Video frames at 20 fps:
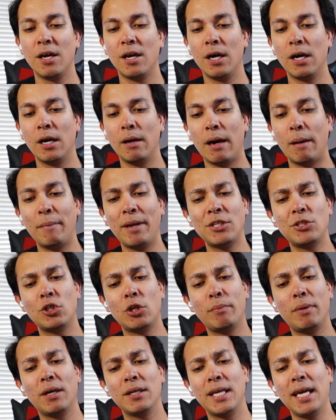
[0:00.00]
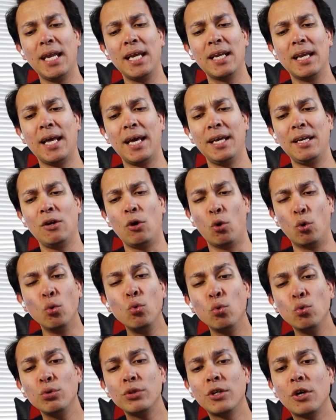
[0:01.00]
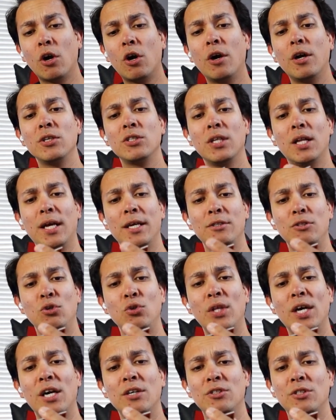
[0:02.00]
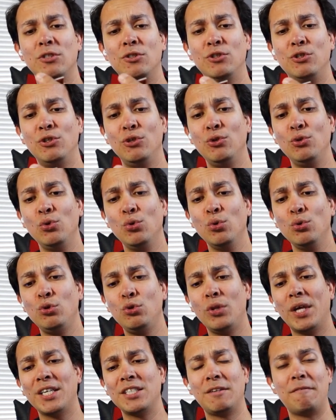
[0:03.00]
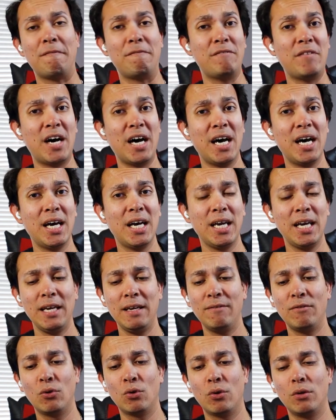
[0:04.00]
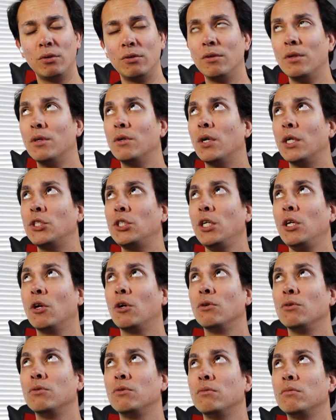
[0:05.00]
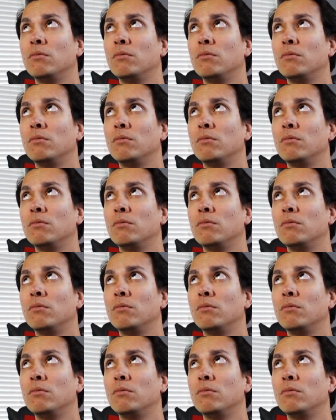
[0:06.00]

I'm not sure about getting like old cars like 2002, 2005 or actually no.